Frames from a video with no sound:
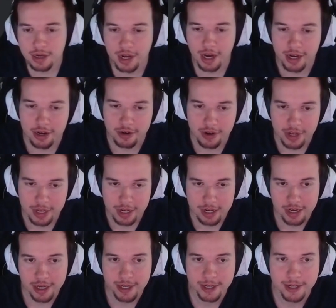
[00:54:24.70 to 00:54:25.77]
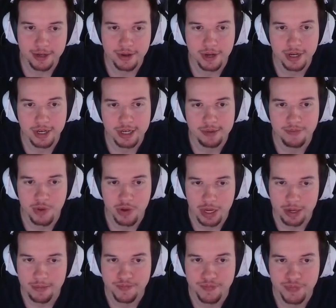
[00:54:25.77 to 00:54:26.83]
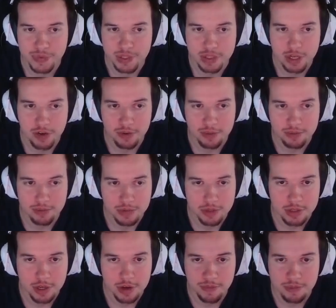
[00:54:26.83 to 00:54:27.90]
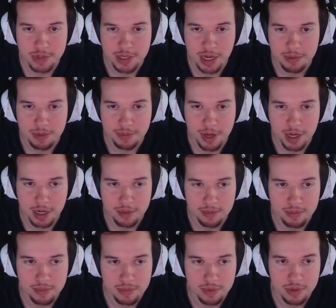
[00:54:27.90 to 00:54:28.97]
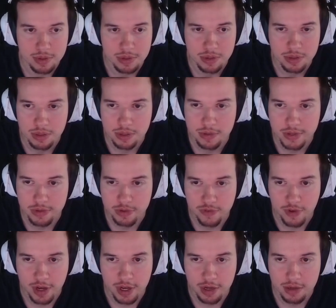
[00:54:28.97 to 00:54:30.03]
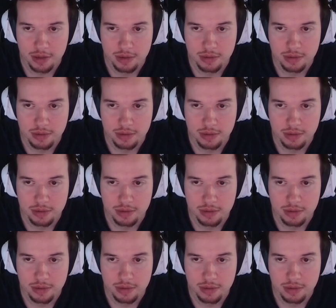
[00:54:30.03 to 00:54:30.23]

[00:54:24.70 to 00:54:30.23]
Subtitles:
not great. Okay, start from top to bottom. This was fine.